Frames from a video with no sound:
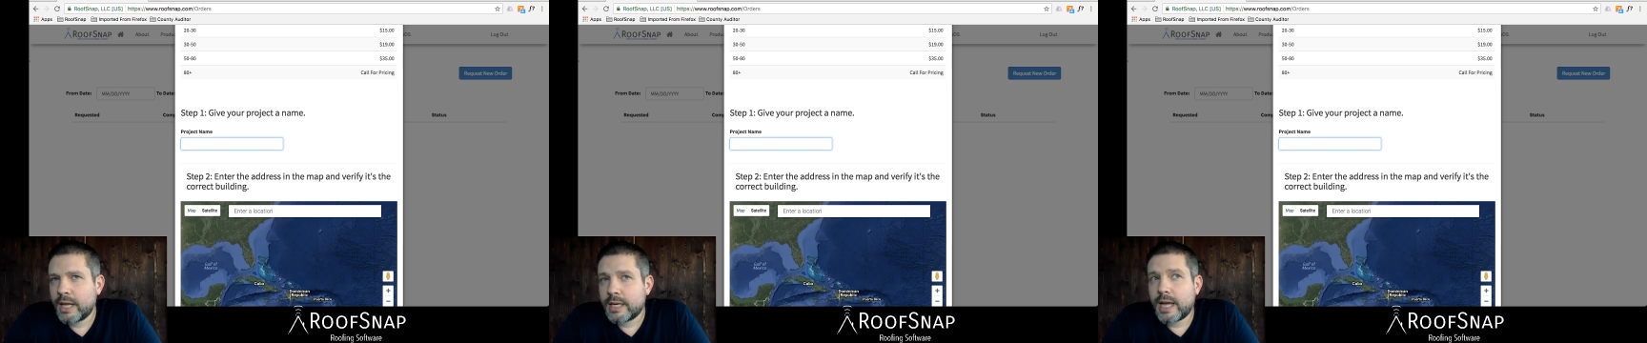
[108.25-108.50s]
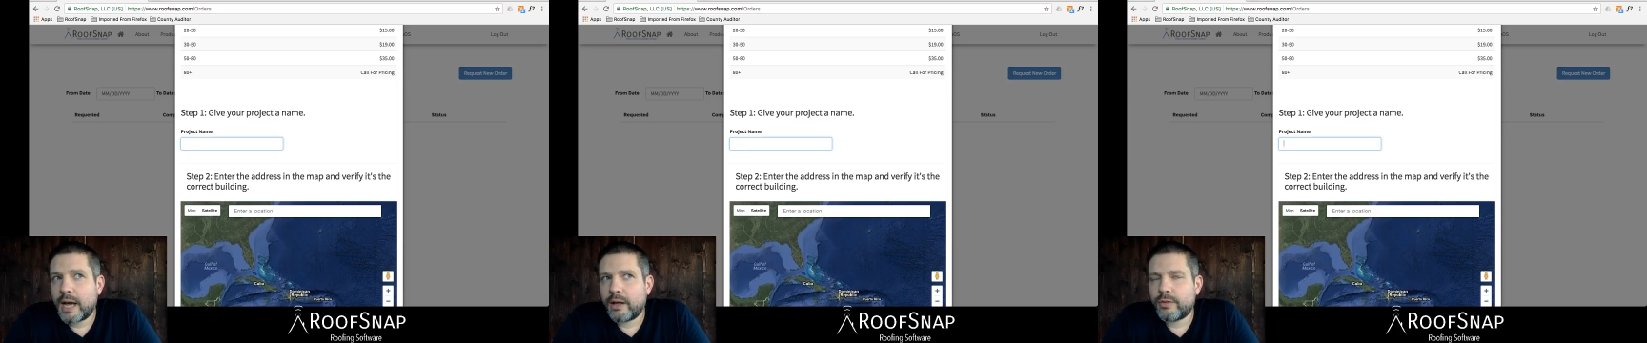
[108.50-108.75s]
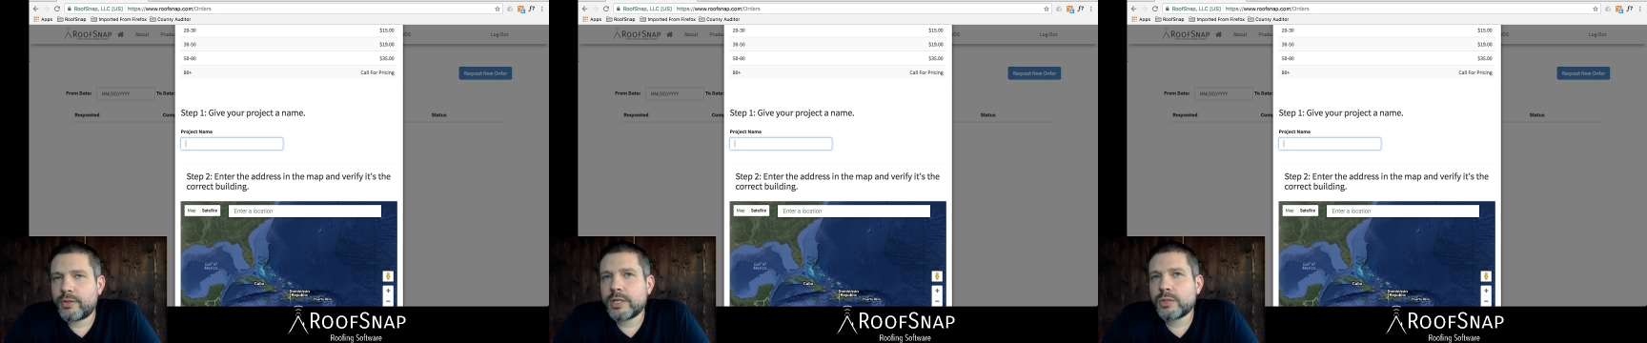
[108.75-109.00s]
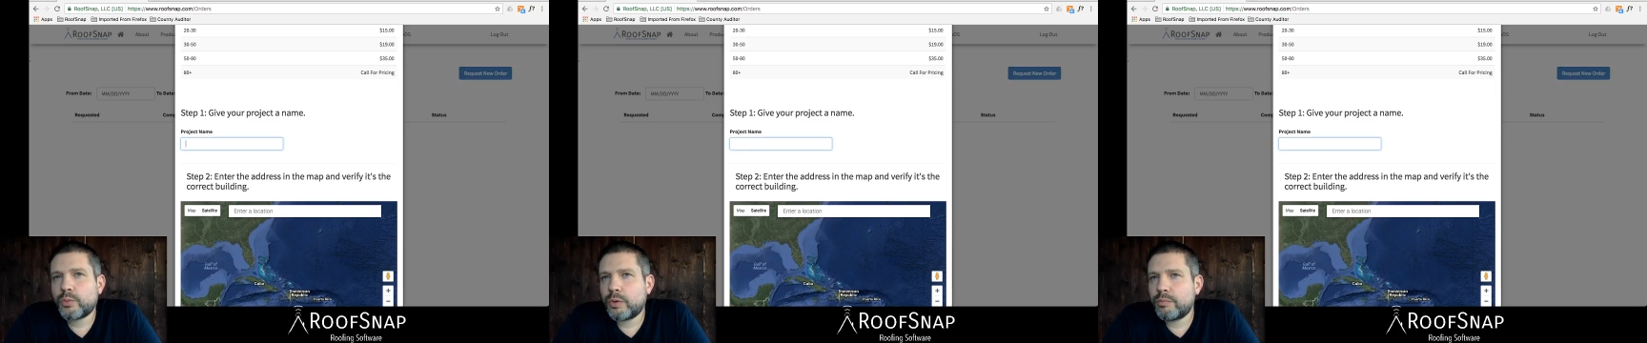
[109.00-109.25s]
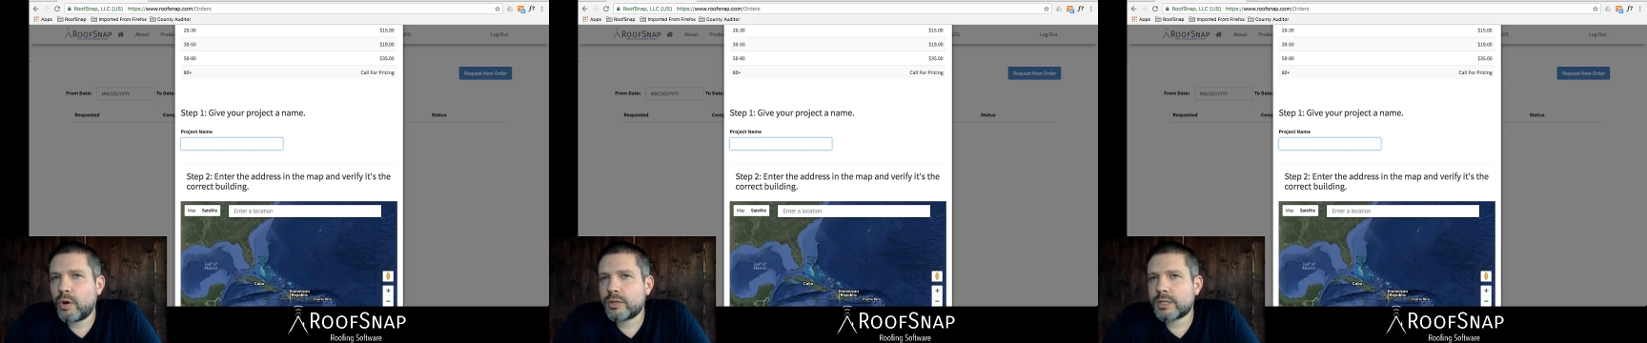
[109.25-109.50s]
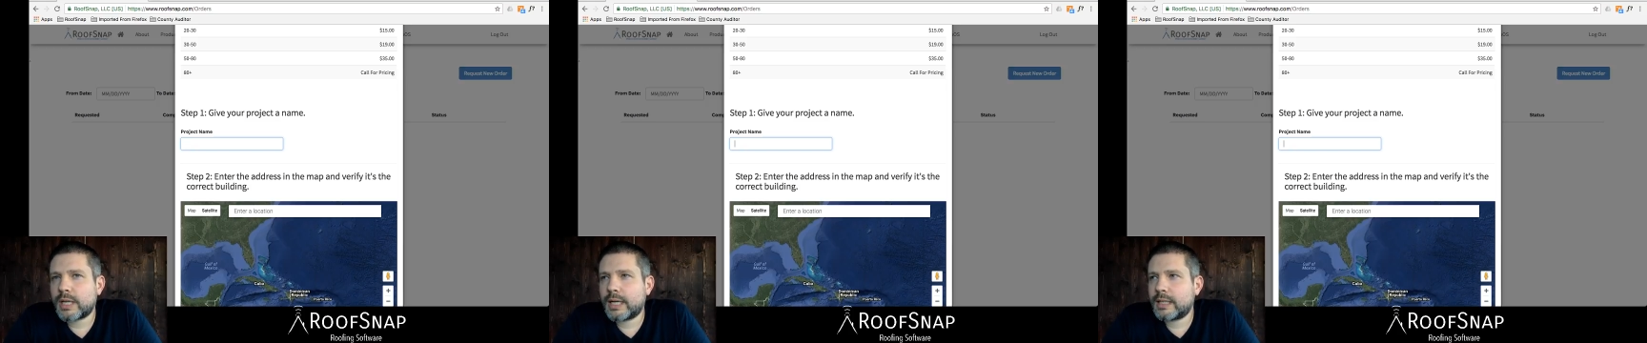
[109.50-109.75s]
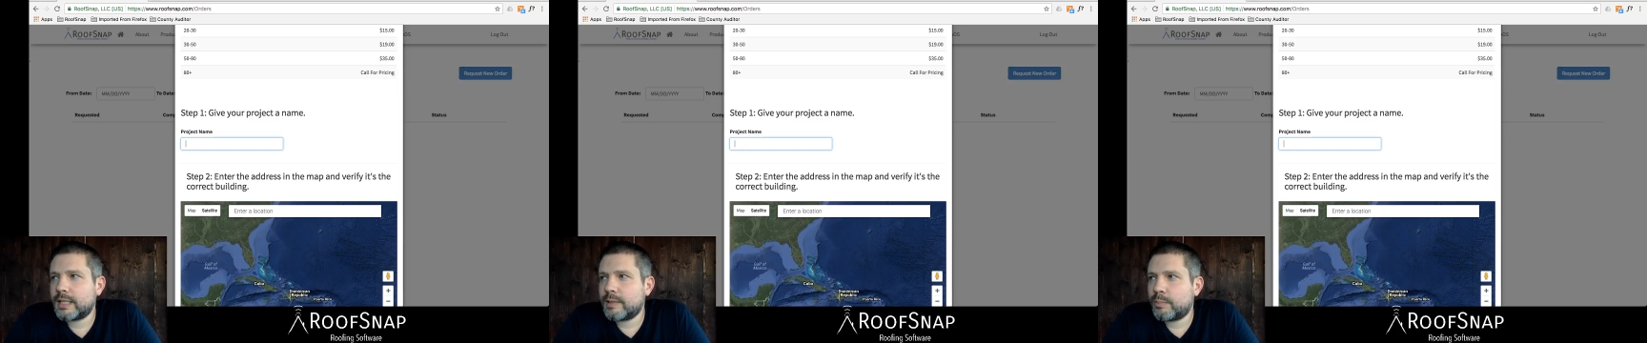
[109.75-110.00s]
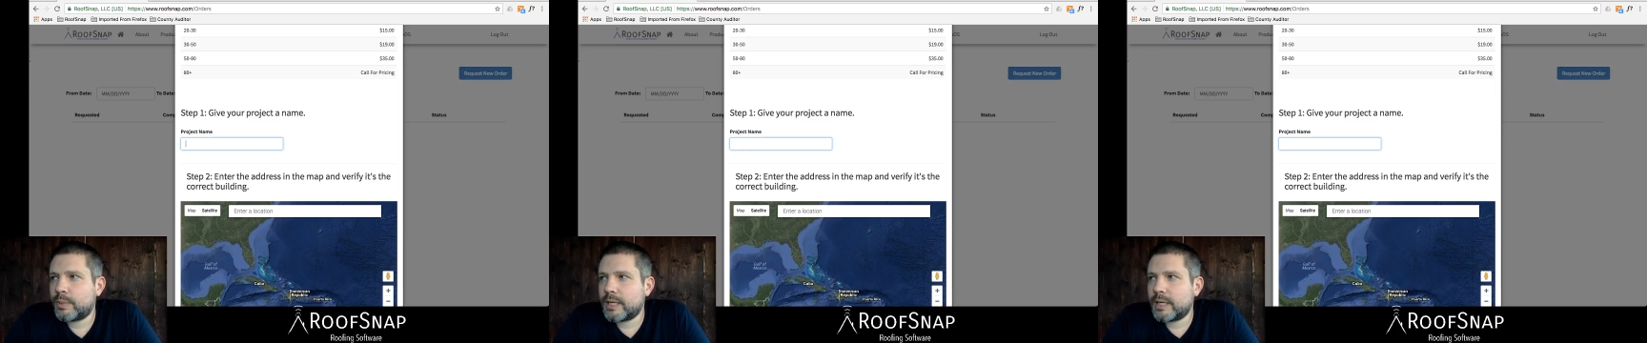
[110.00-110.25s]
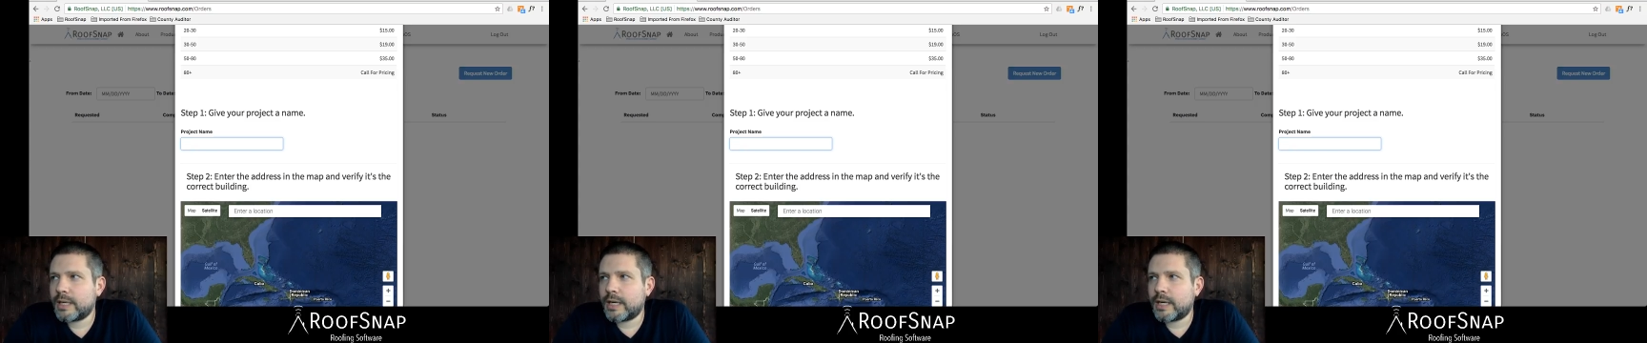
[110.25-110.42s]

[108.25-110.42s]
Now, this would most likely be